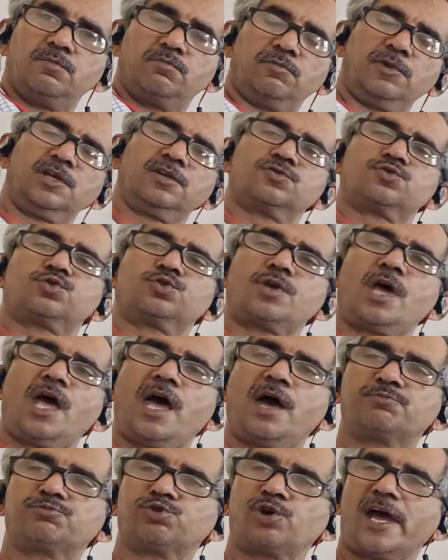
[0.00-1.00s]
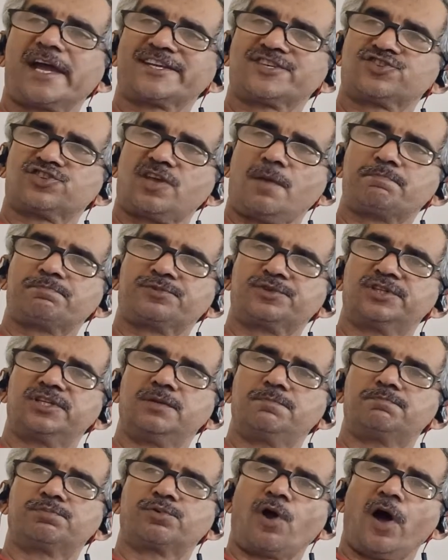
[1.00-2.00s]
means they have to accept
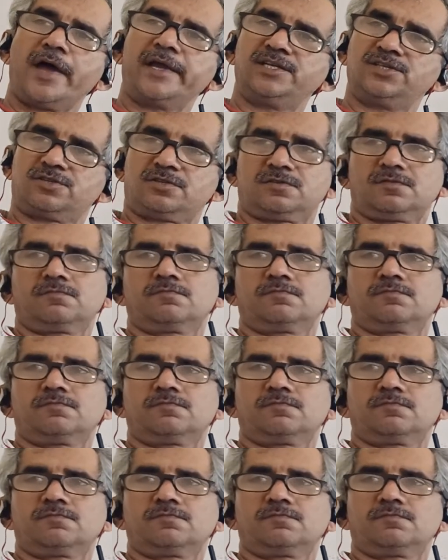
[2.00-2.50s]
the price.